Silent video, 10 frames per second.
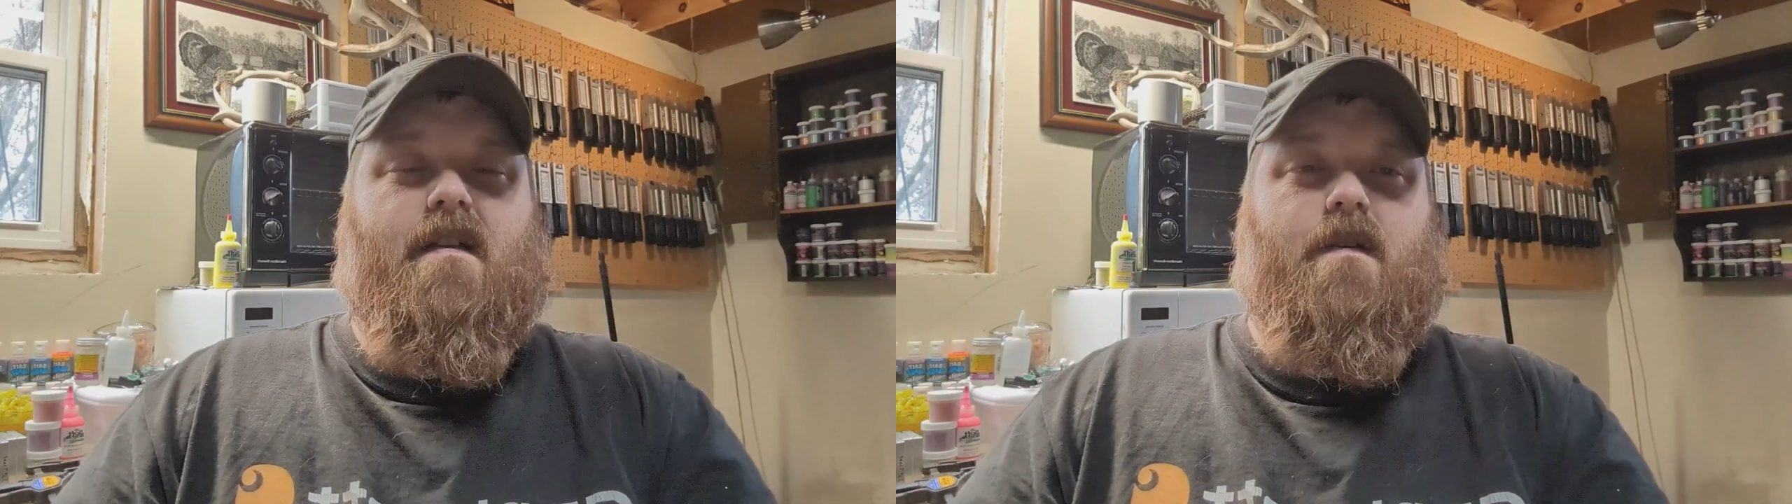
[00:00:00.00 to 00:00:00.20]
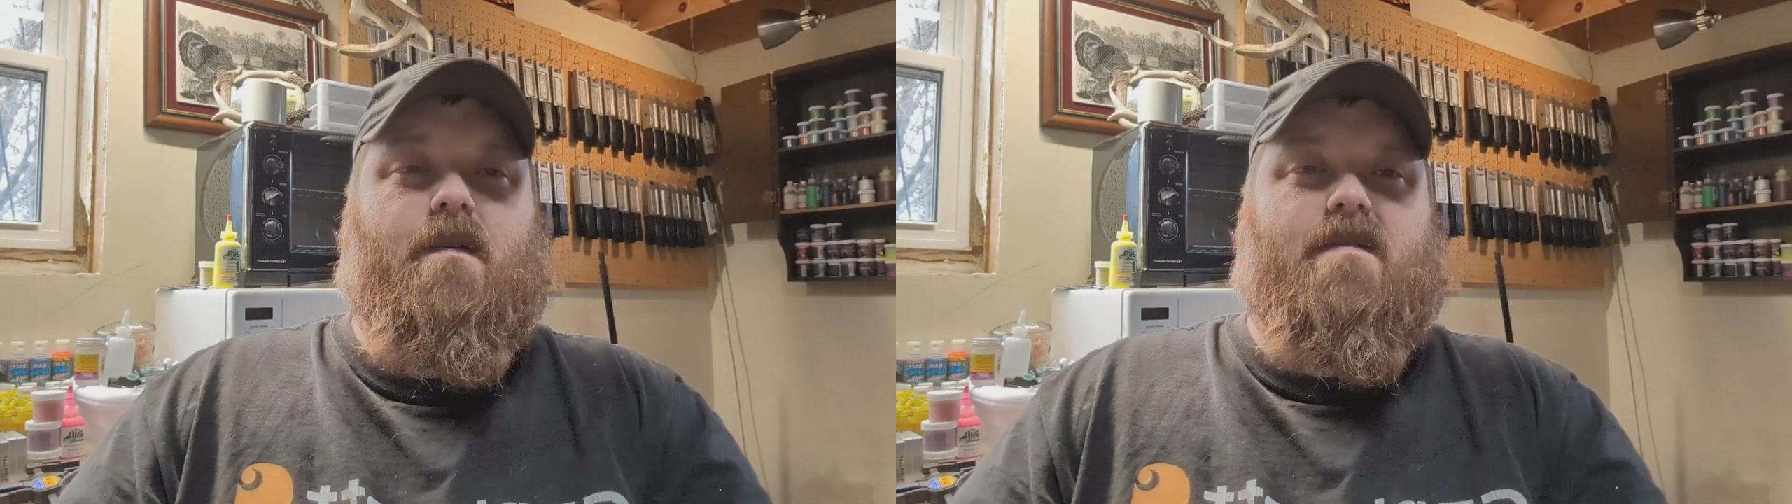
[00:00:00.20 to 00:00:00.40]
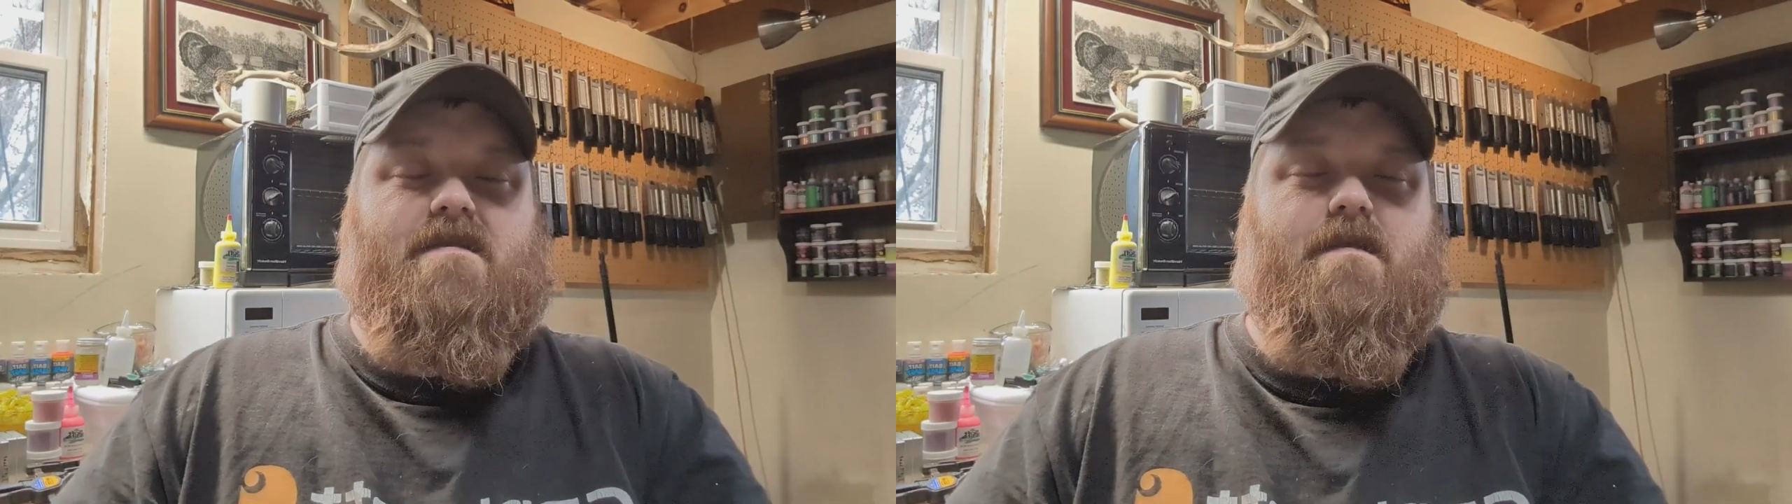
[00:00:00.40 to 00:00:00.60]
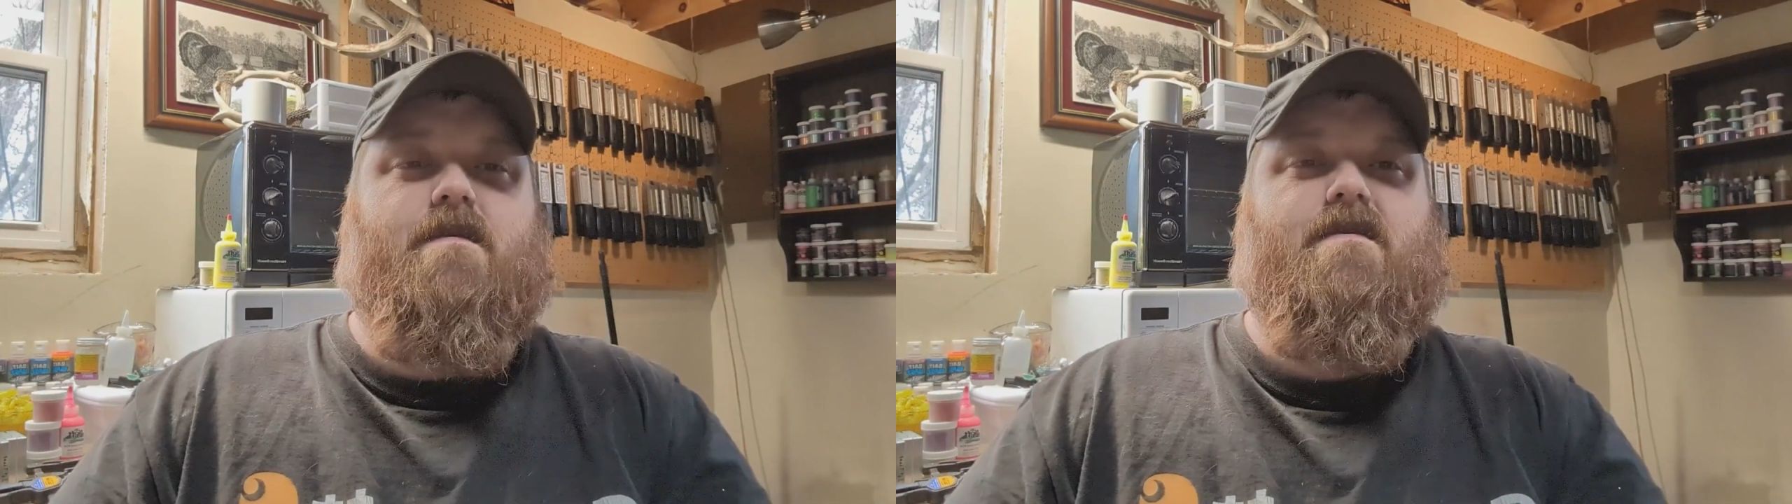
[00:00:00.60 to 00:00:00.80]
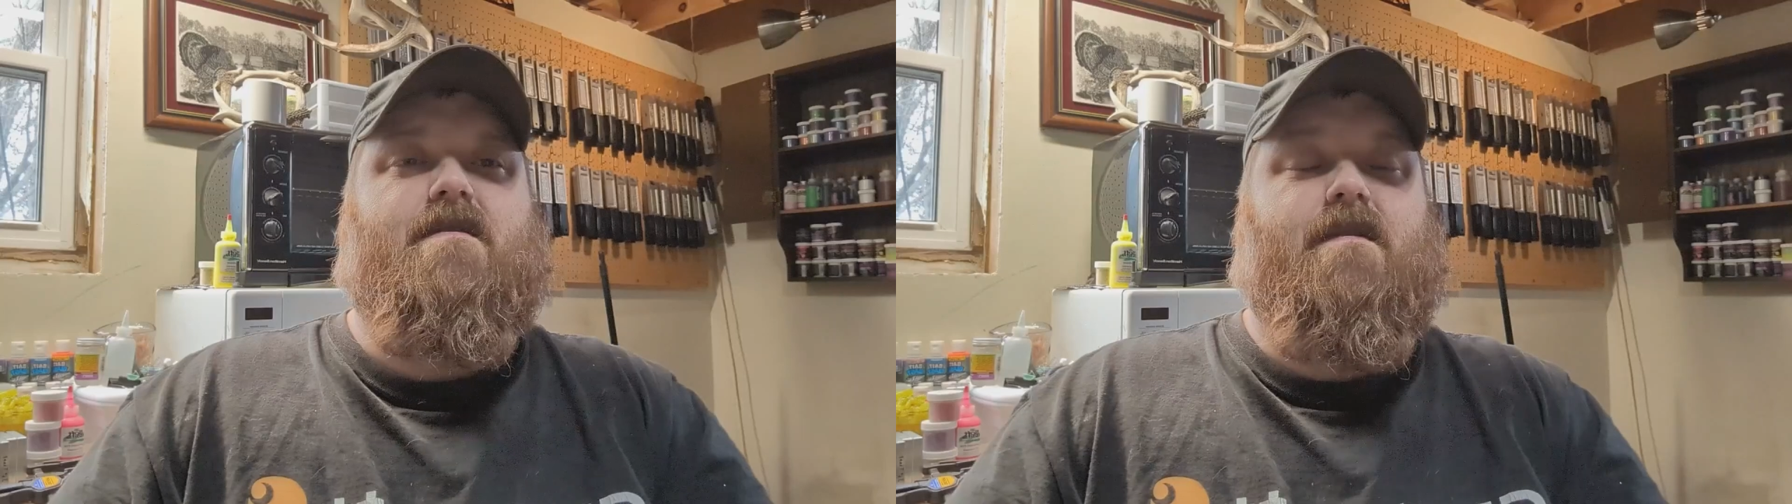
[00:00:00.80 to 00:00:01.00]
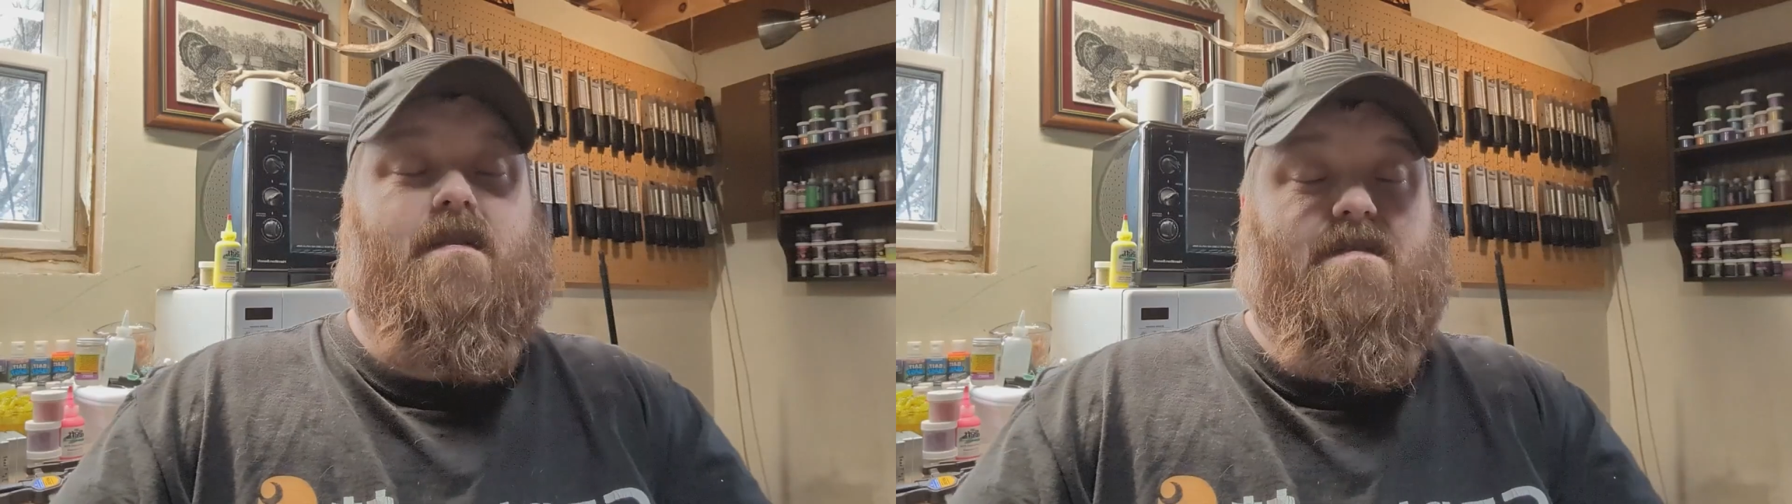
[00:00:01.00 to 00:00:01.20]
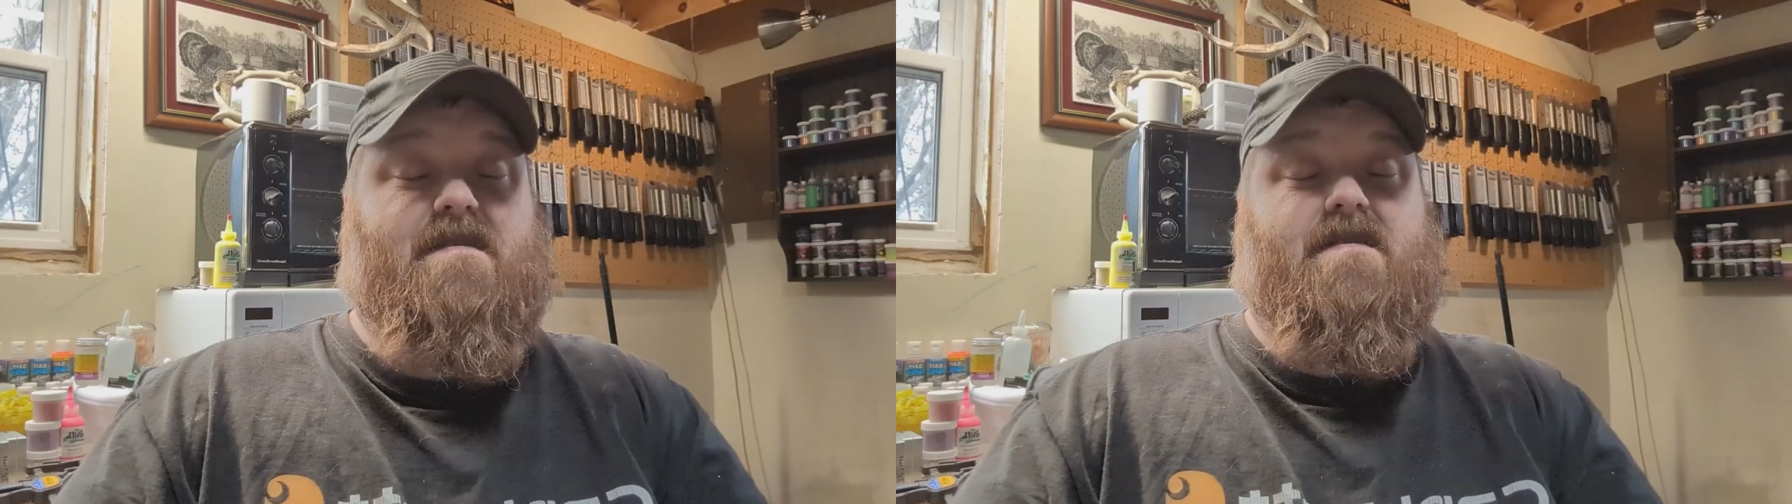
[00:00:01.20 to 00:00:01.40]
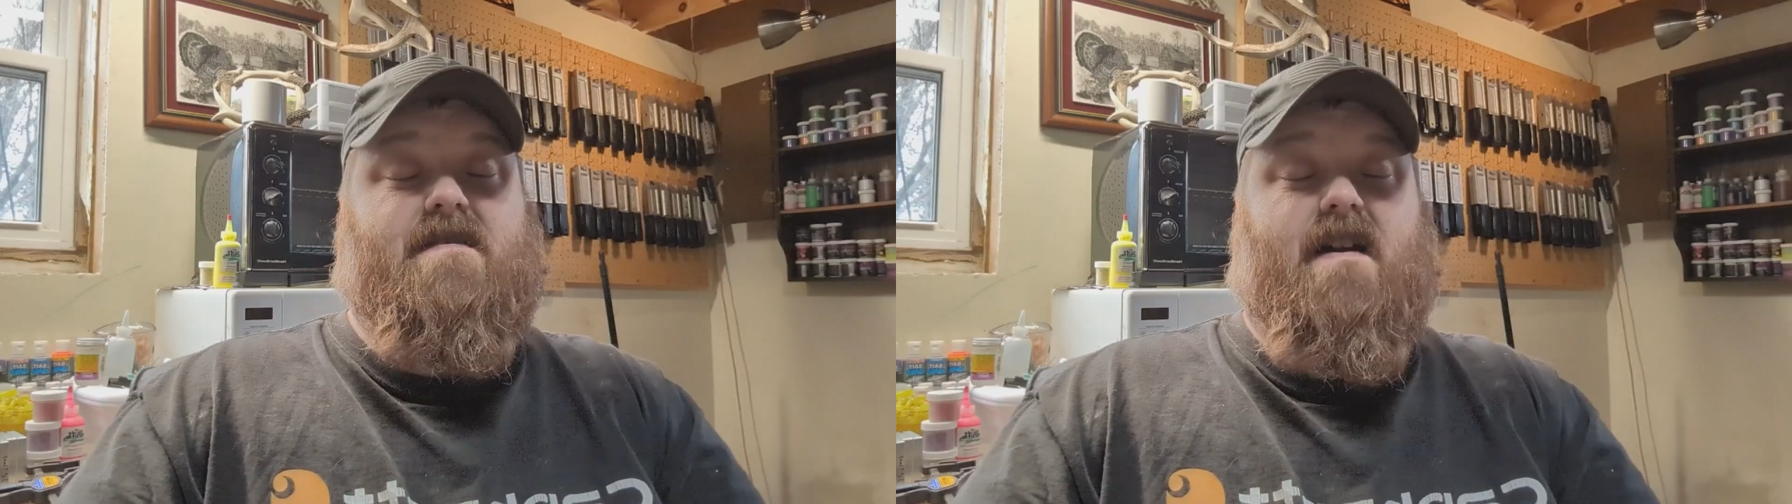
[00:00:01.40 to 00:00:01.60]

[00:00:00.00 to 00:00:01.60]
lures, loses